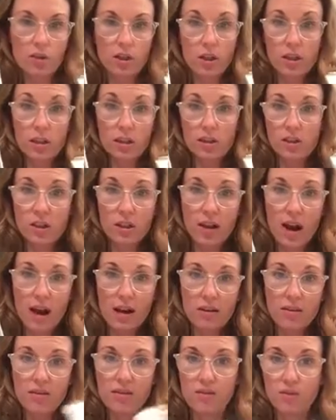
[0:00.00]
There's a
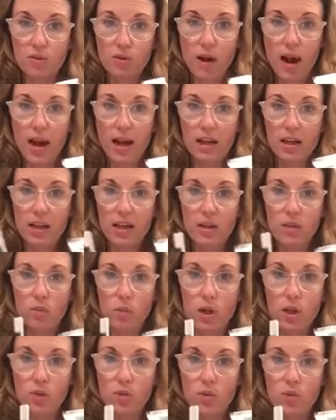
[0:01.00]
lot of variety in
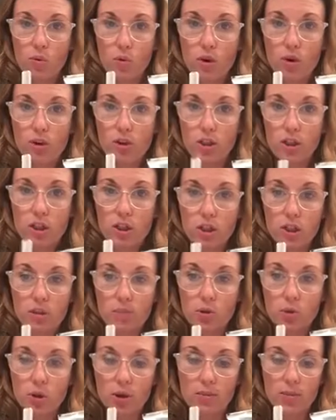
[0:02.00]
what you can order in your
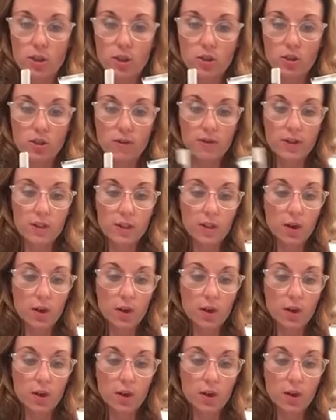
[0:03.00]
subscription service.